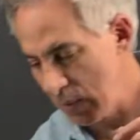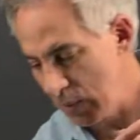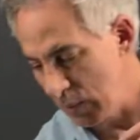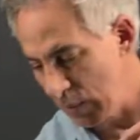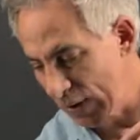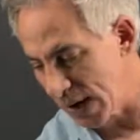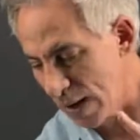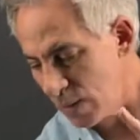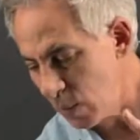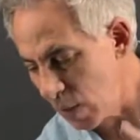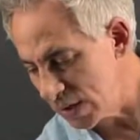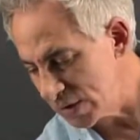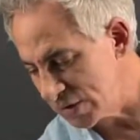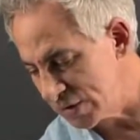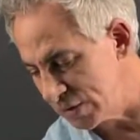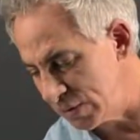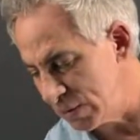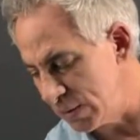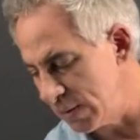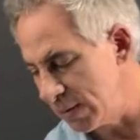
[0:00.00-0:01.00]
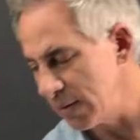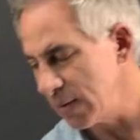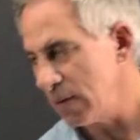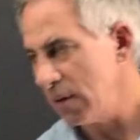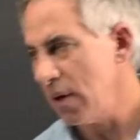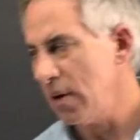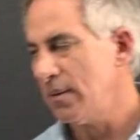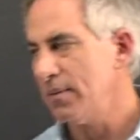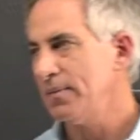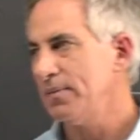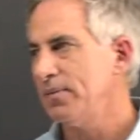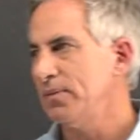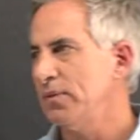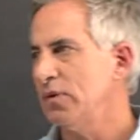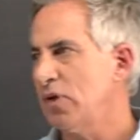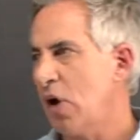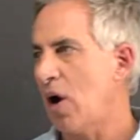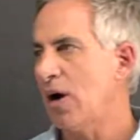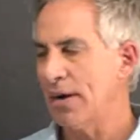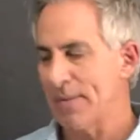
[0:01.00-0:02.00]
what I want to
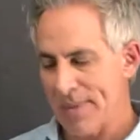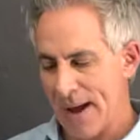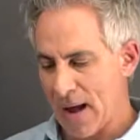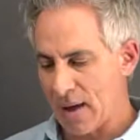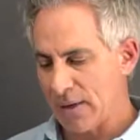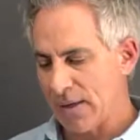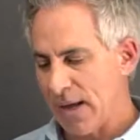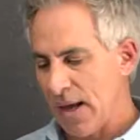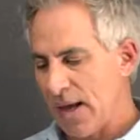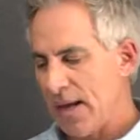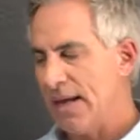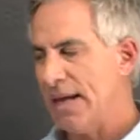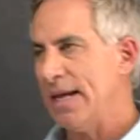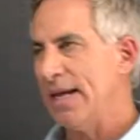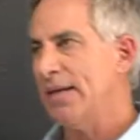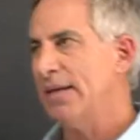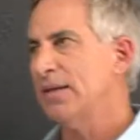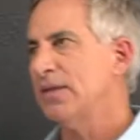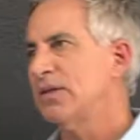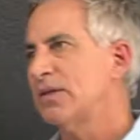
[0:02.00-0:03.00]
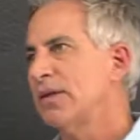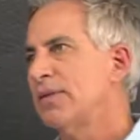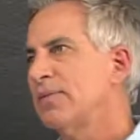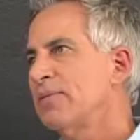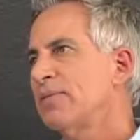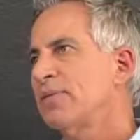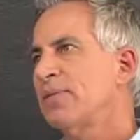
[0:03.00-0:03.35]
talk about is